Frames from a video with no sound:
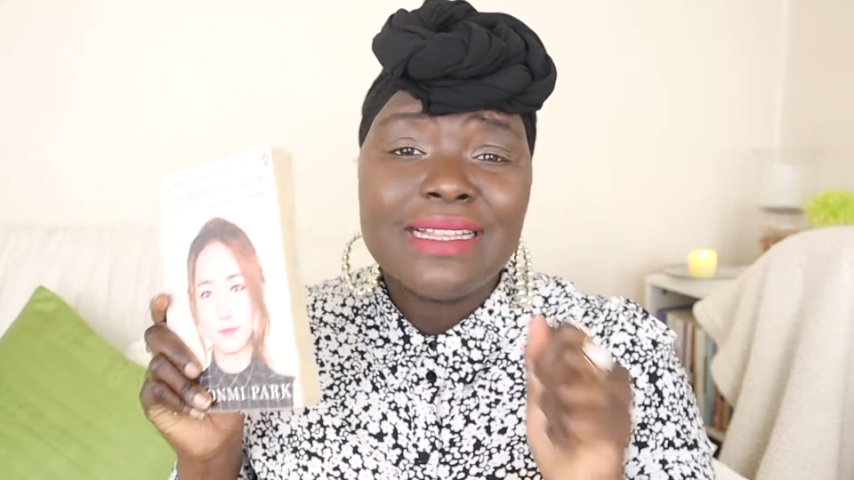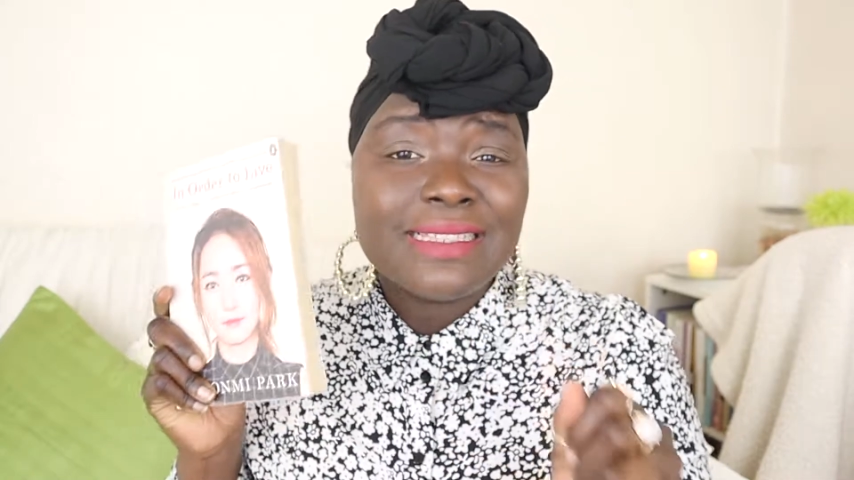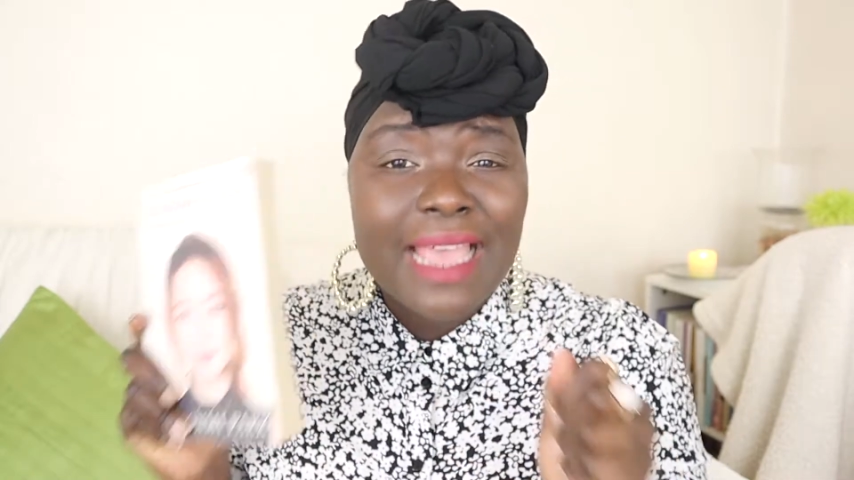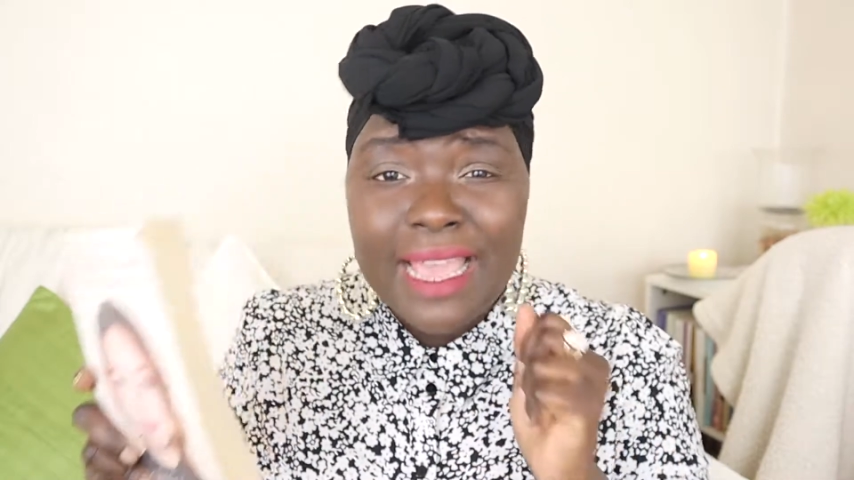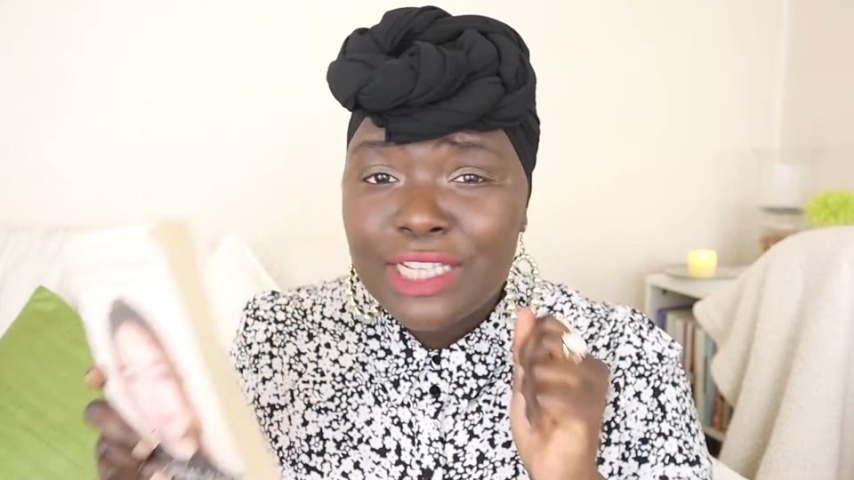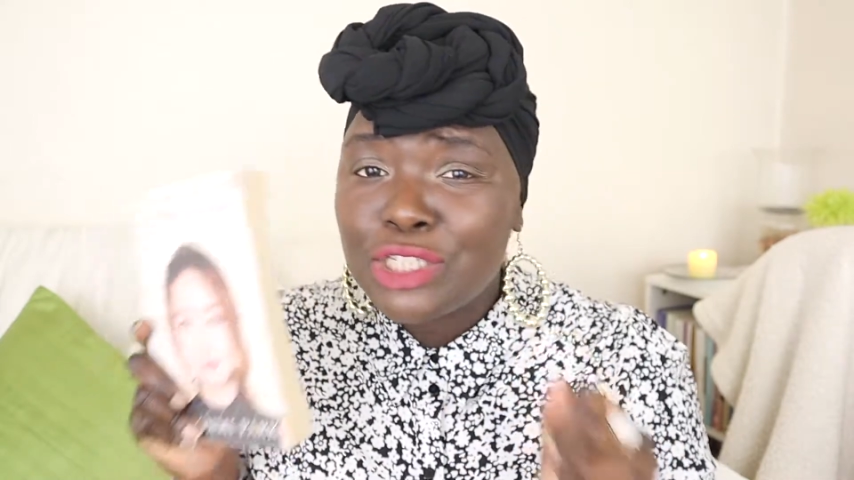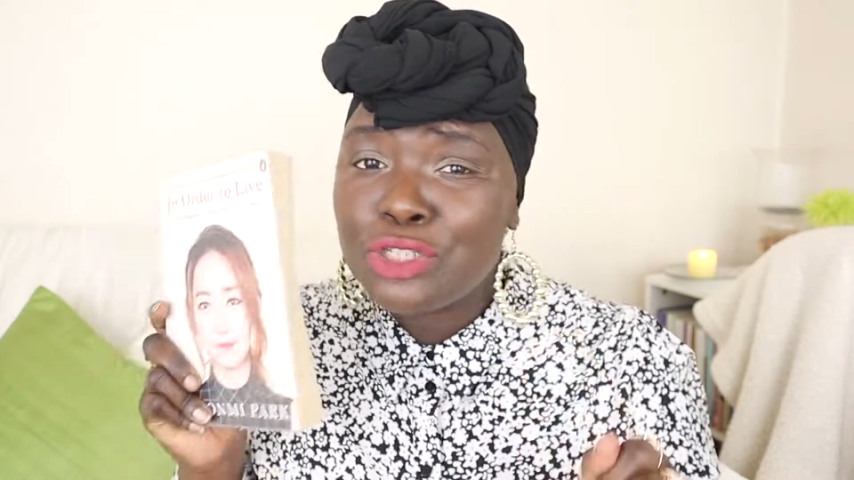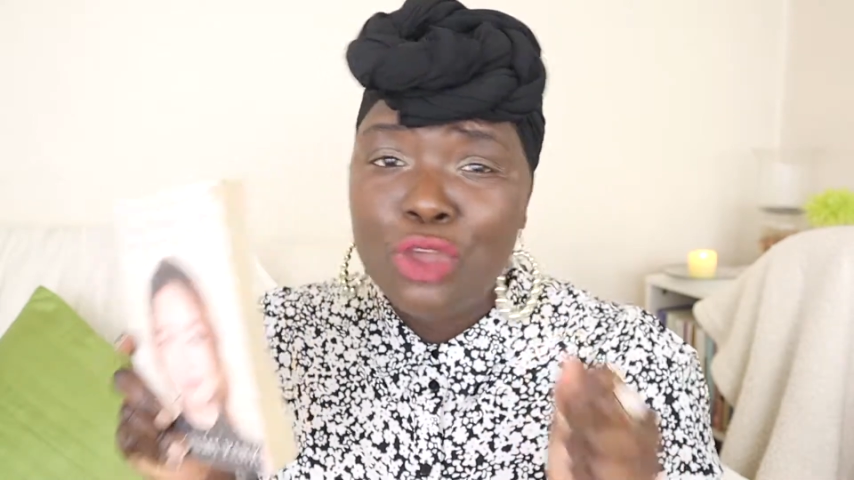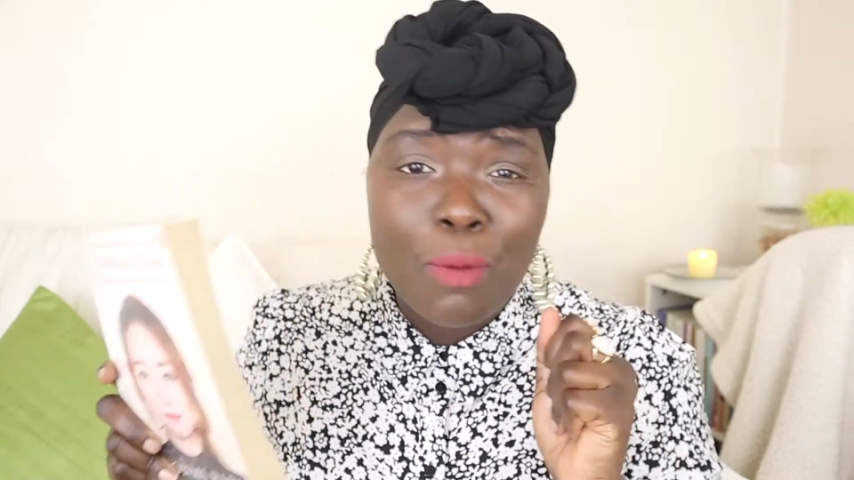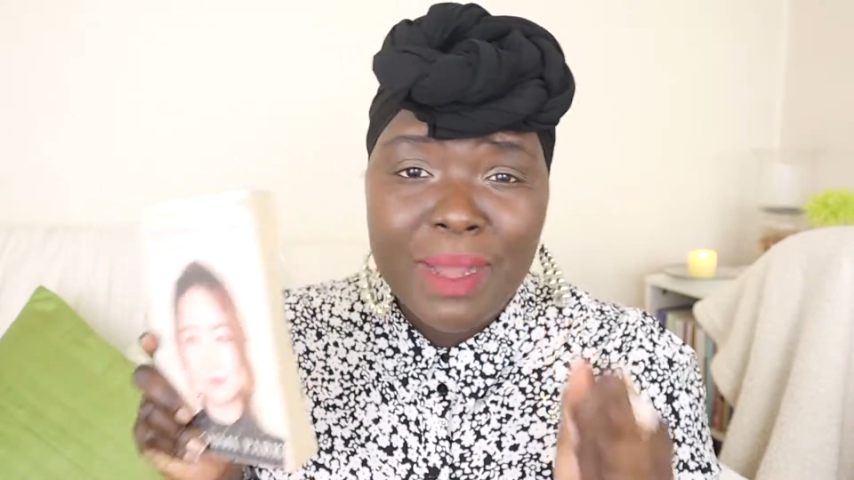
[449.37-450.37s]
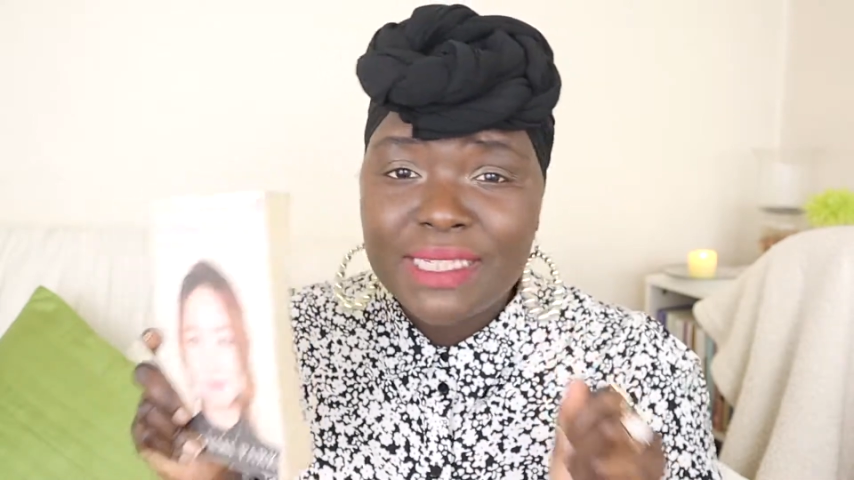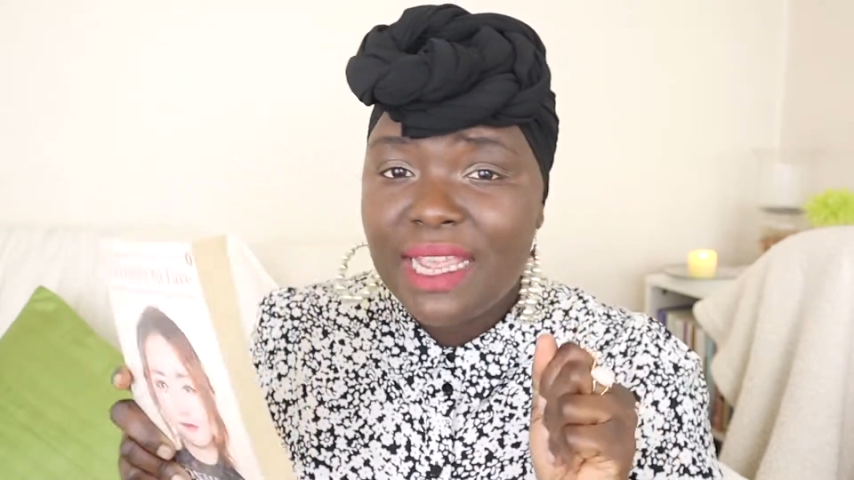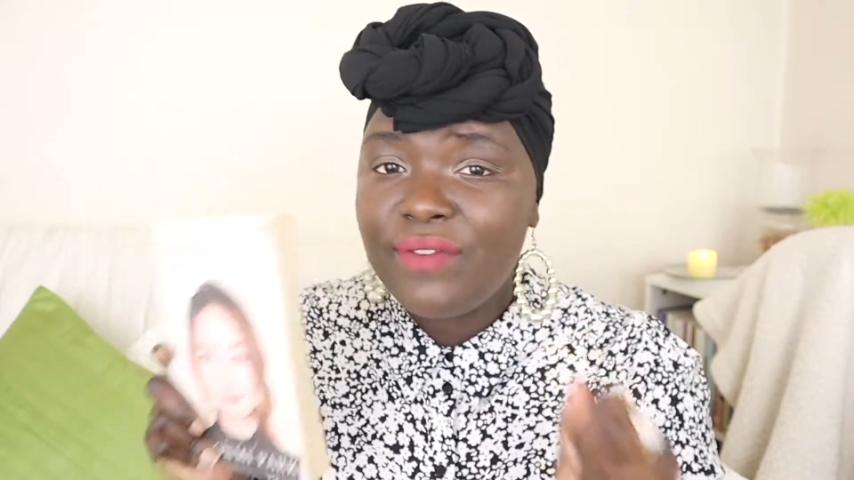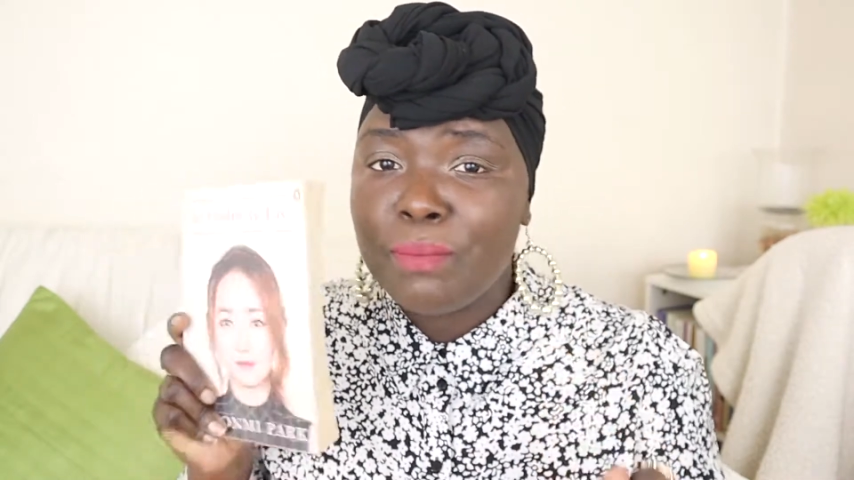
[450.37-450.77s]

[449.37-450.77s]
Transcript: take so much heavy